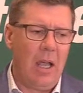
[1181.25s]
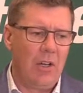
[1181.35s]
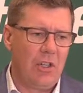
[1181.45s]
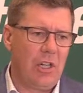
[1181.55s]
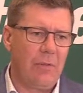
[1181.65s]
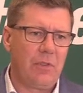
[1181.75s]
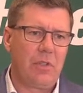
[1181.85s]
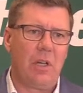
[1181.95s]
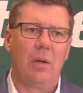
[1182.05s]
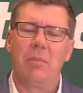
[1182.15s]
and
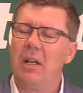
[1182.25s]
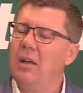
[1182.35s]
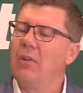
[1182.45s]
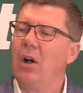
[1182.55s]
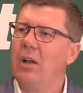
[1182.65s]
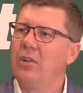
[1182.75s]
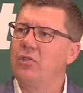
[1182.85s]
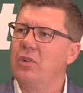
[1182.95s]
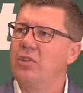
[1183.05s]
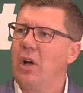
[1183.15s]
shifts many of our
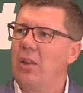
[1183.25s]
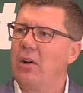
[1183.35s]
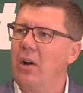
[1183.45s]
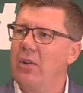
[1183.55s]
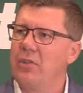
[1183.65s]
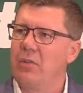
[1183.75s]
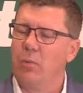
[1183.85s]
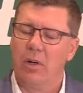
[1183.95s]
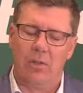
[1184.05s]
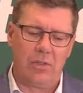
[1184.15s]
industries to other areas of the
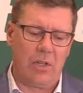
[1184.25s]
world,